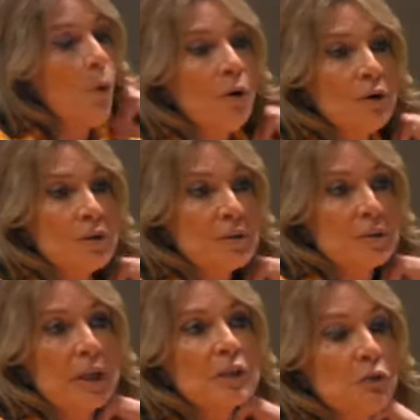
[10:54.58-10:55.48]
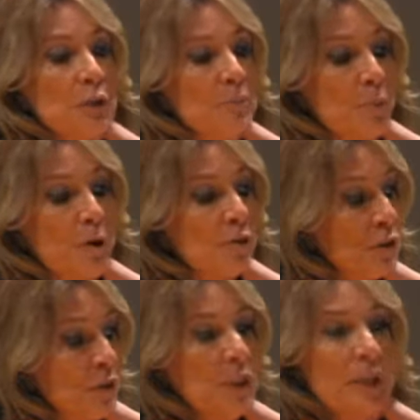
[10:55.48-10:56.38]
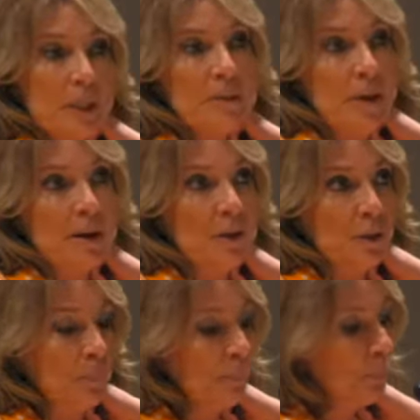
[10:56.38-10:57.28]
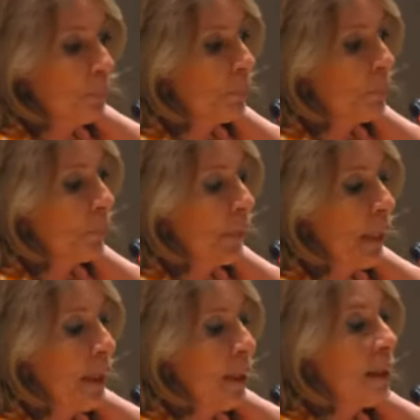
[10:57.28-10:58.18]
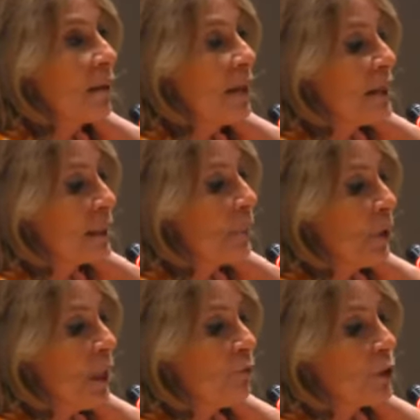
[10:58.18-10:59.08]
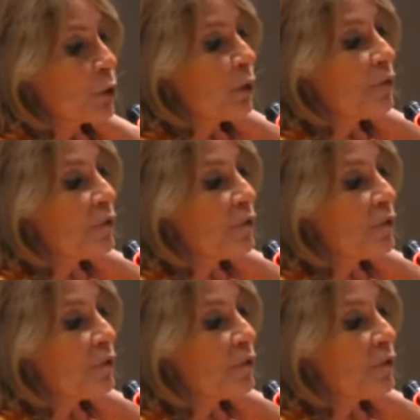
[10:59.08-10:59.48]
wars, extreme poverty, and hunger. These upheavals